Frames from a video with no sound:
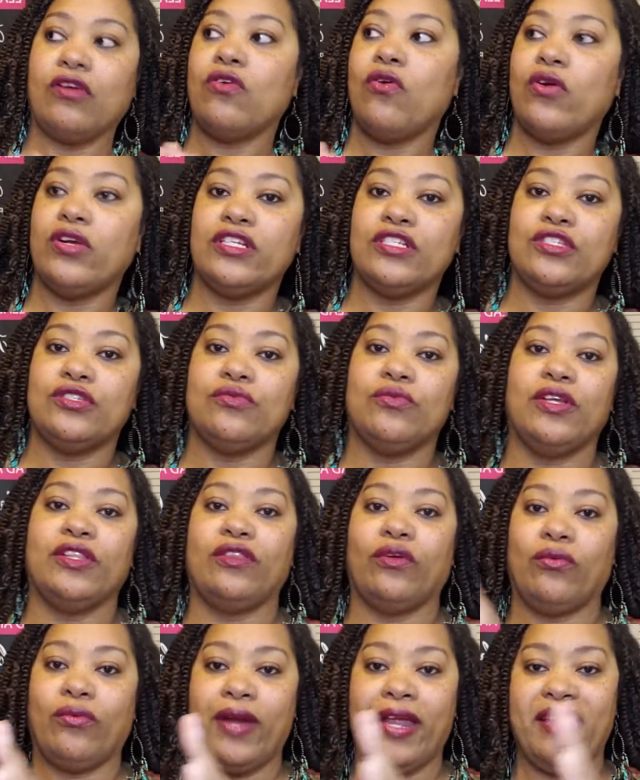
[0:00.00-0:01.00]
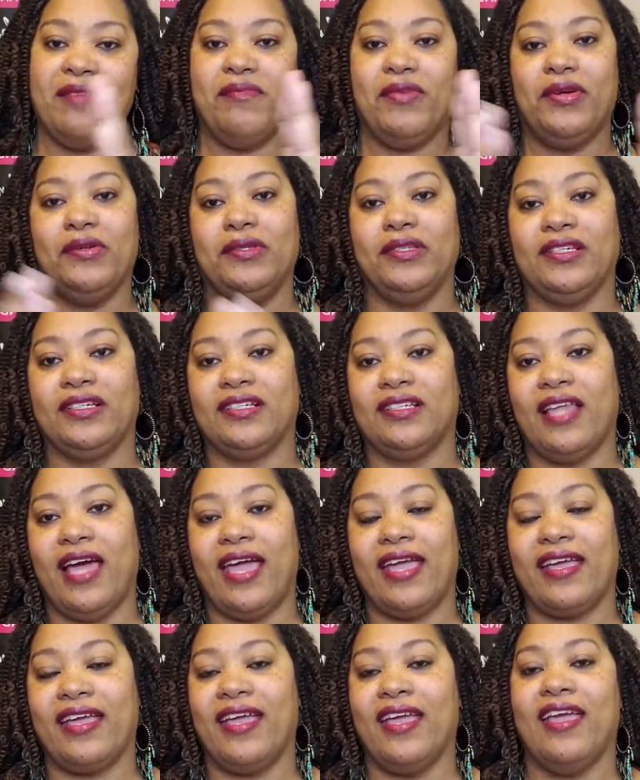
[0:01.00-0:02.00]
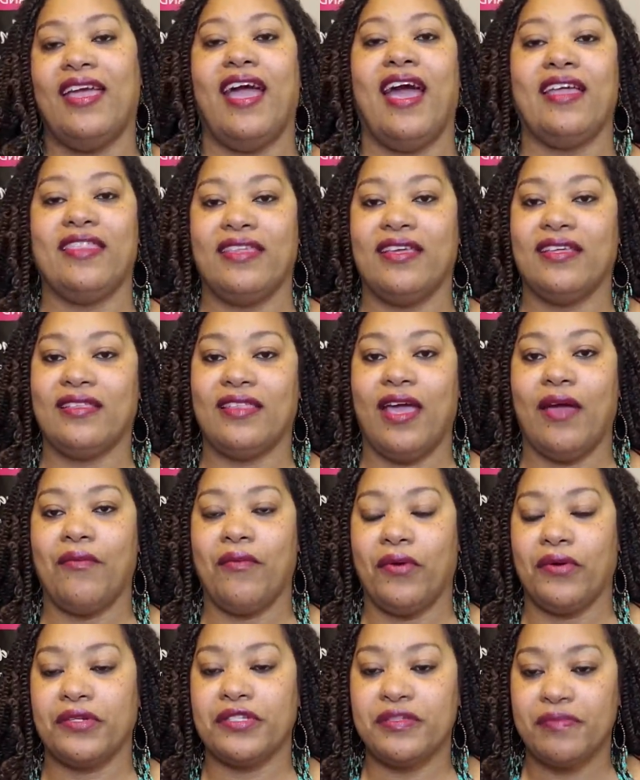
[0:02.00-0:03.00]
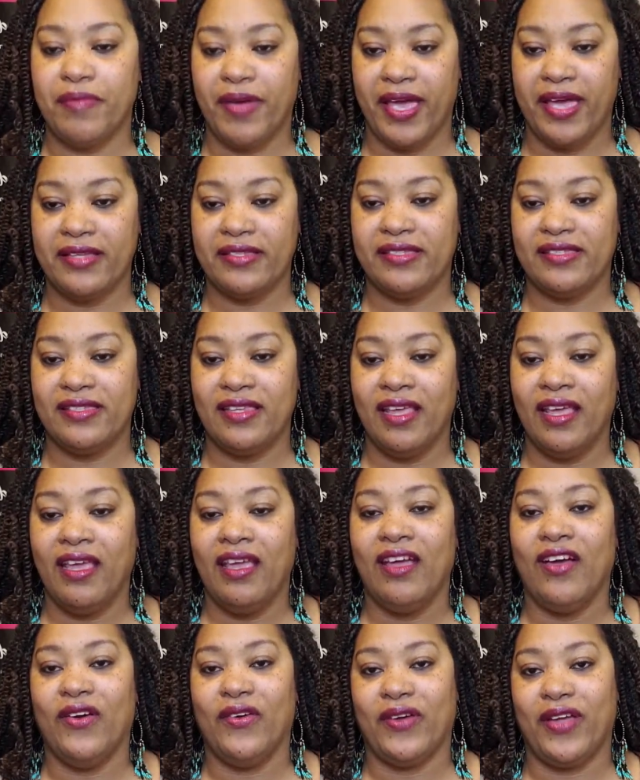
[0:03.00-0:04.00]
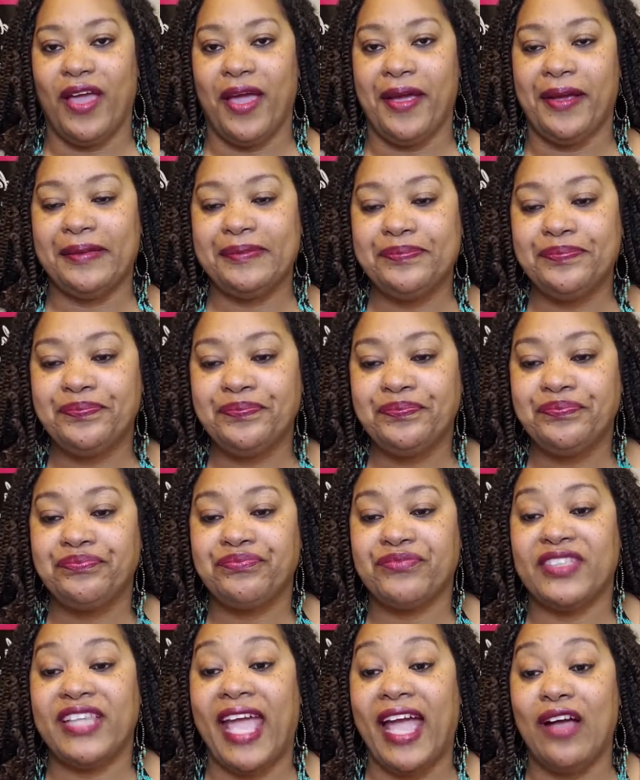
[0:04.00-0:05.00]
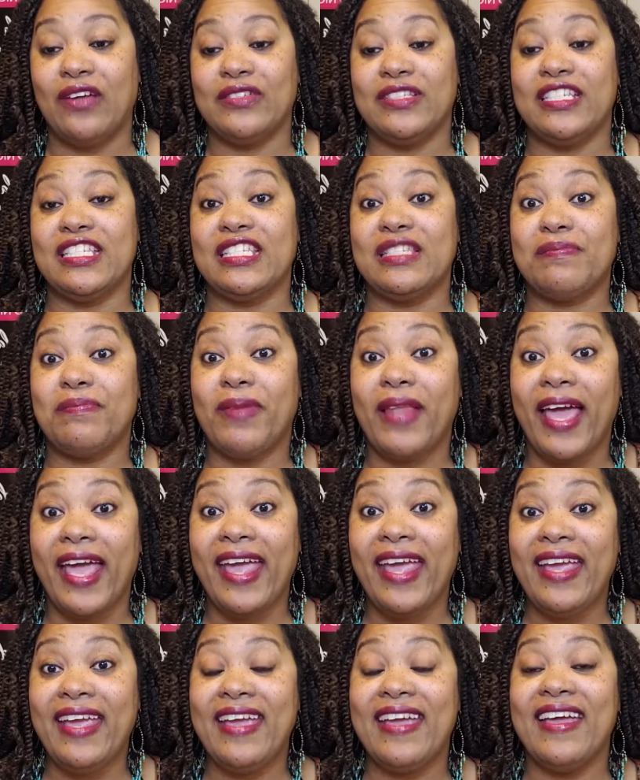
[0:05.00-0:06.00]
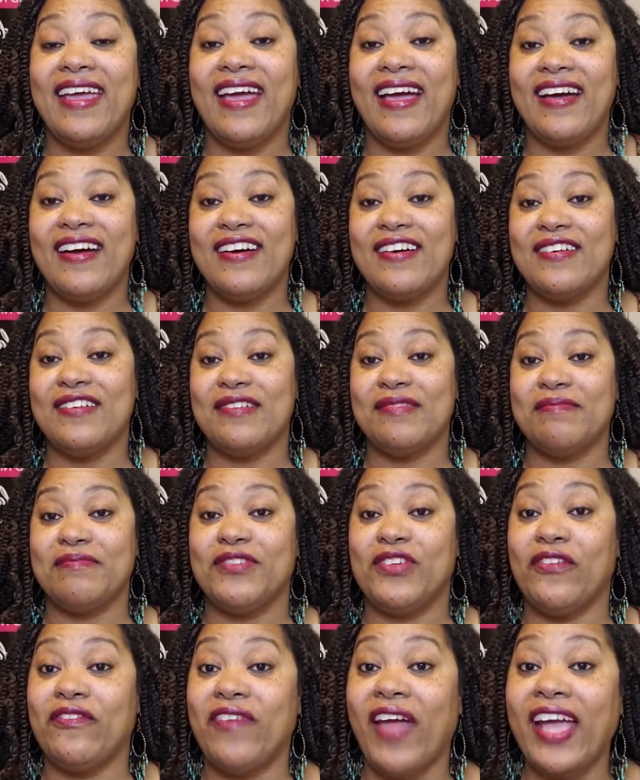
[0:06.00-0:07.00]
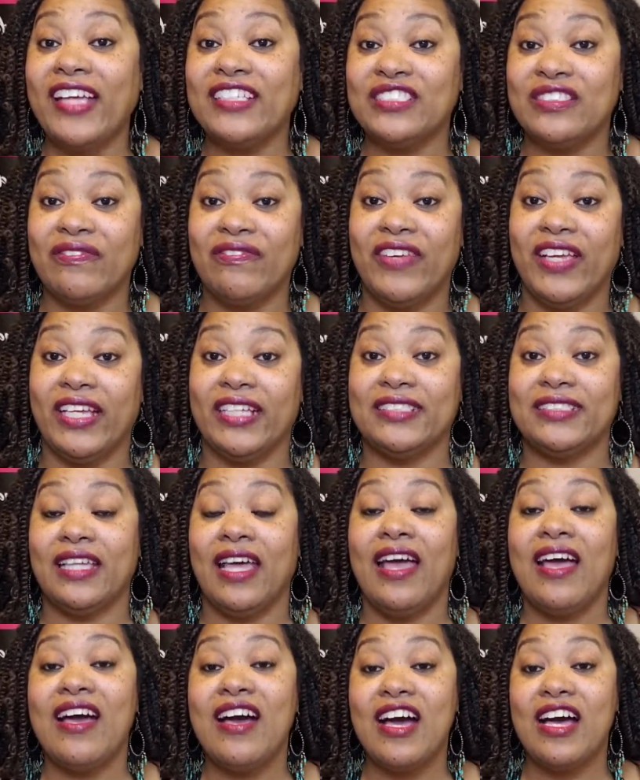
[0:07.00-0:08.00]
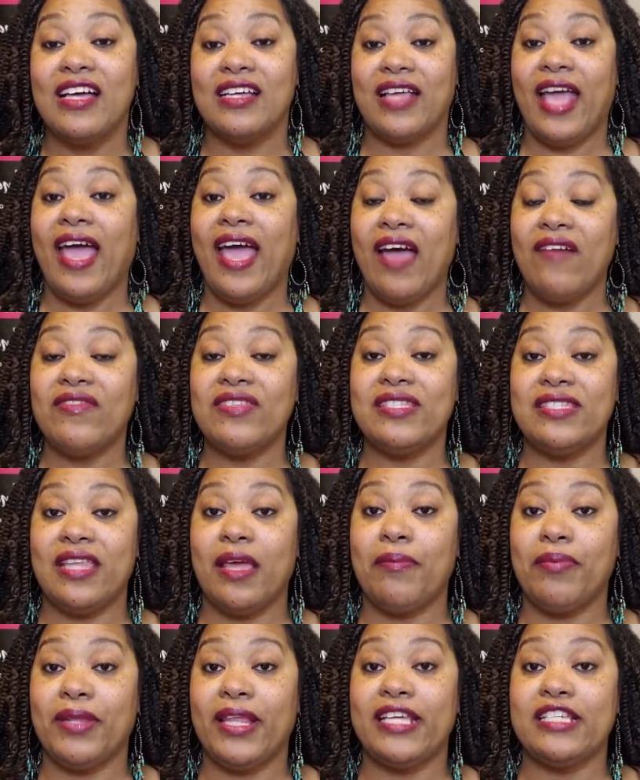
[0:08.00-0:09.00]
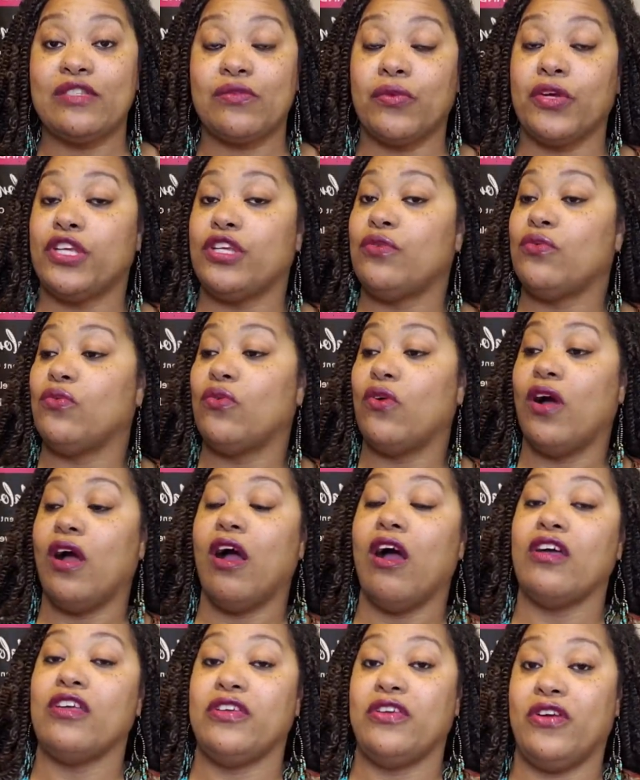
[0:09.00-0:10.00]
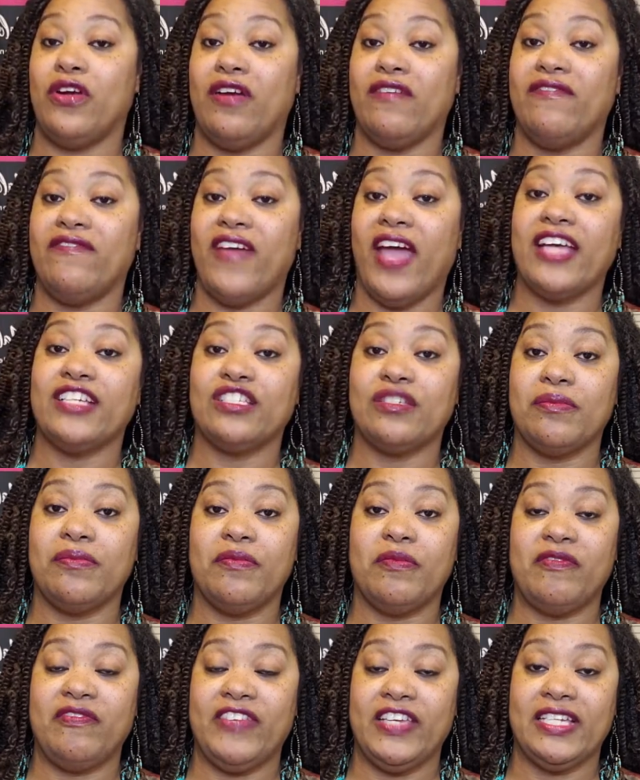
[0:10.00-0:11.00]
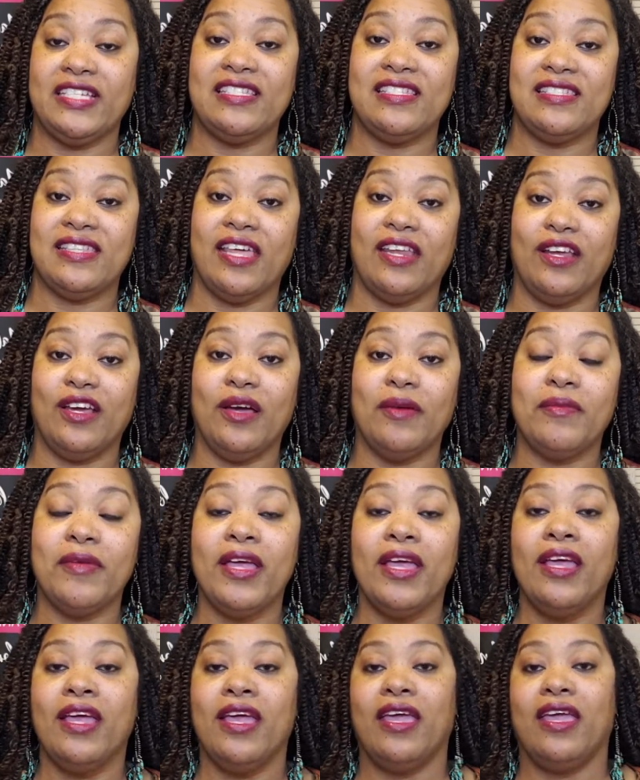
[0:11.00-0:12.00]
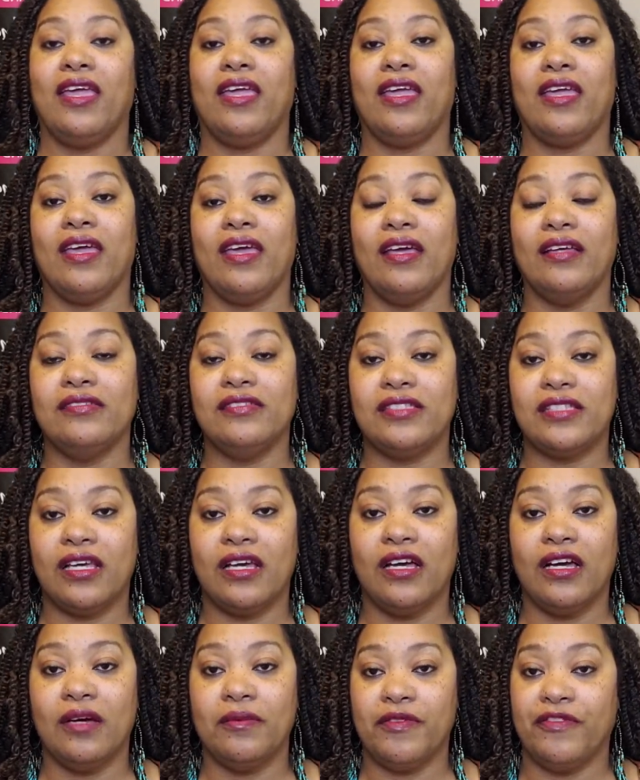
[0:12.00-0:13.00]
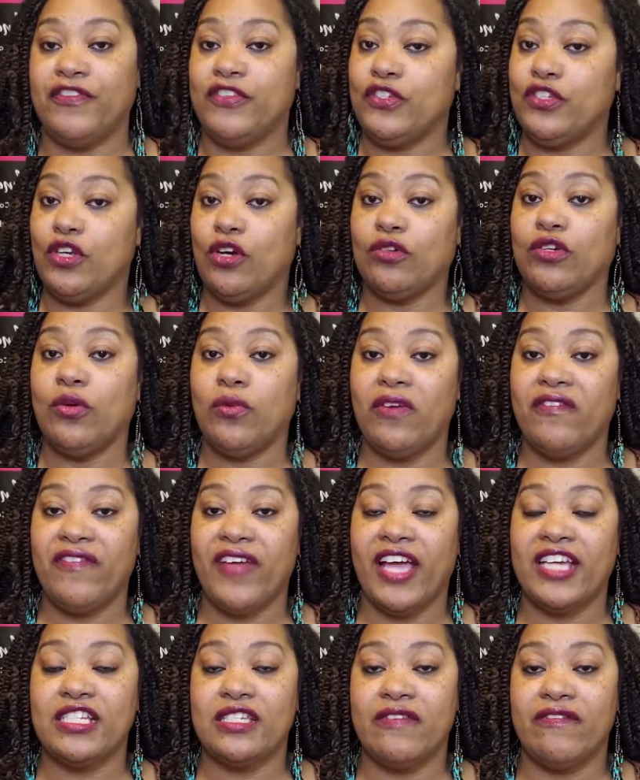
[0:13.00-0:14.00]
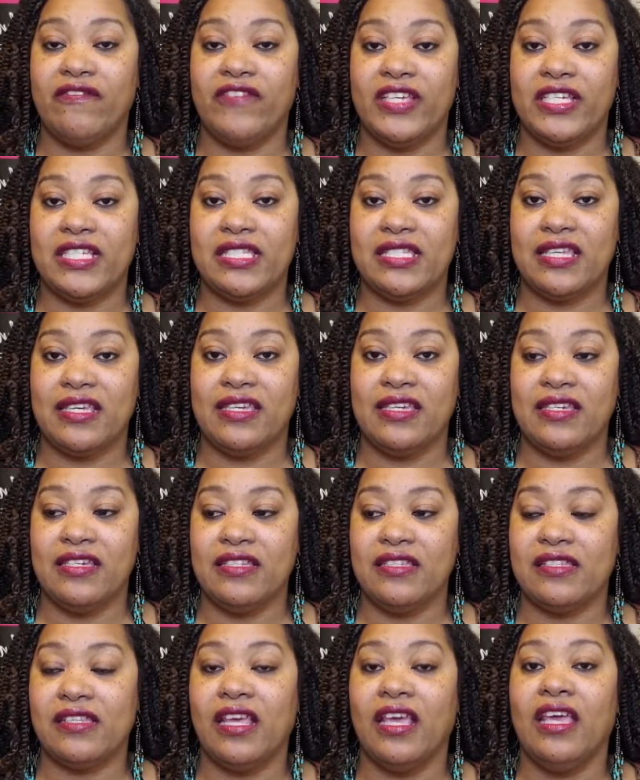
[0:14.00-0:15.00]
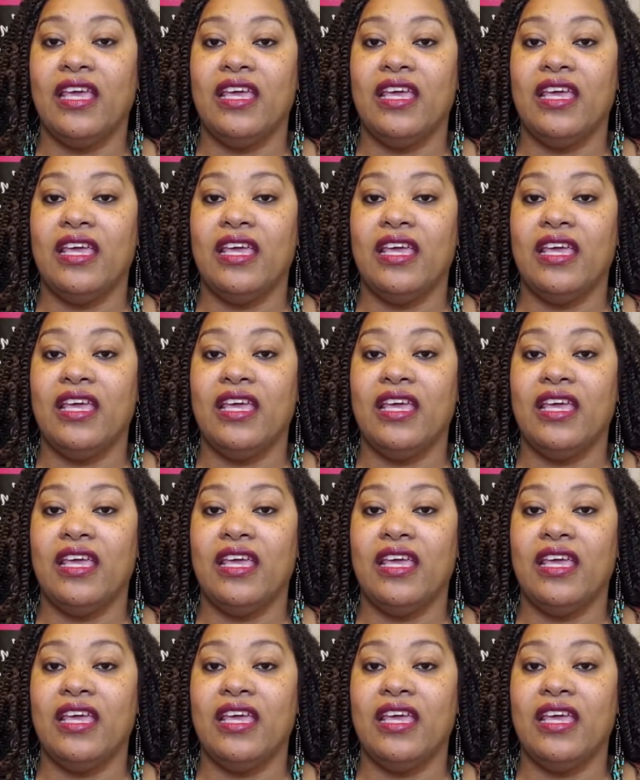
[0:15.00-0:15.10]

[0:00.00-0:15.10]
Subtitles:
according to what the rainbow look like. I think that works best. Okay, now display your fashion fix. Have a set place where you want your fashion fix set up. And if you don't know what fashion fix is,